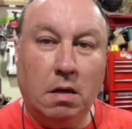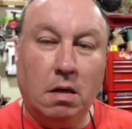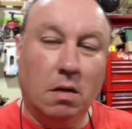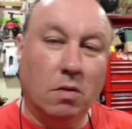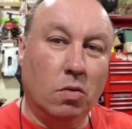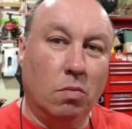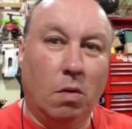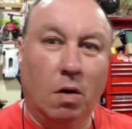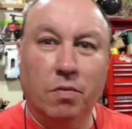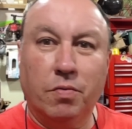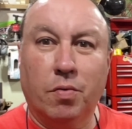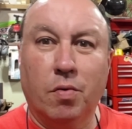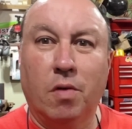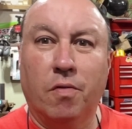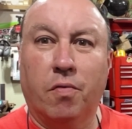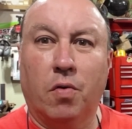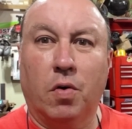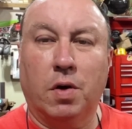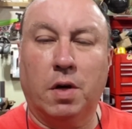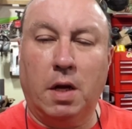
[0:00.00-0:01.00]
I'll do about 3 or
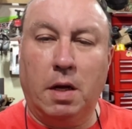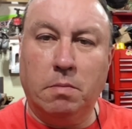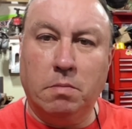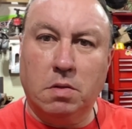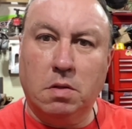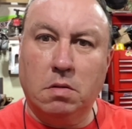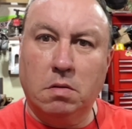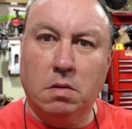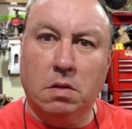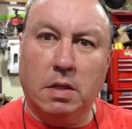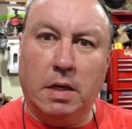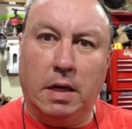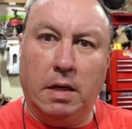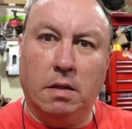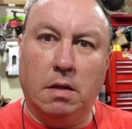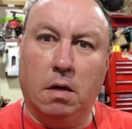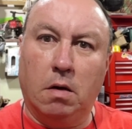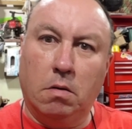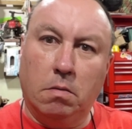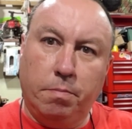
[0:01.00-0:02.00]
4 times. Sand it
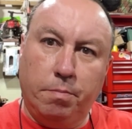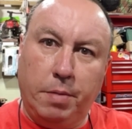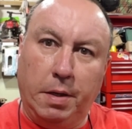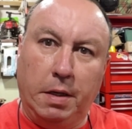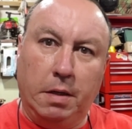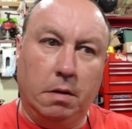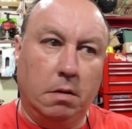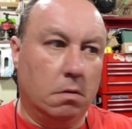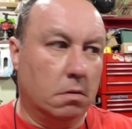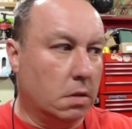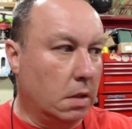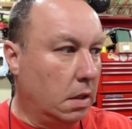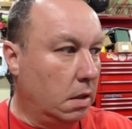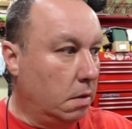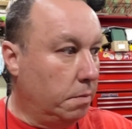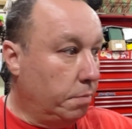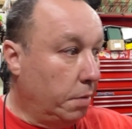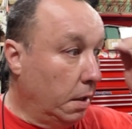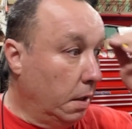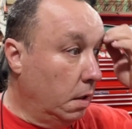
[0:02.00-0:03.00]
down, paint it, sand
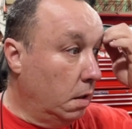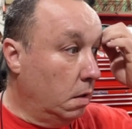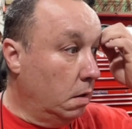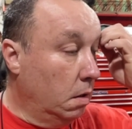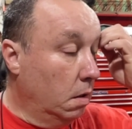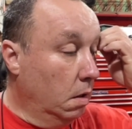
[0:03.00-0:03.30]
it, paint it.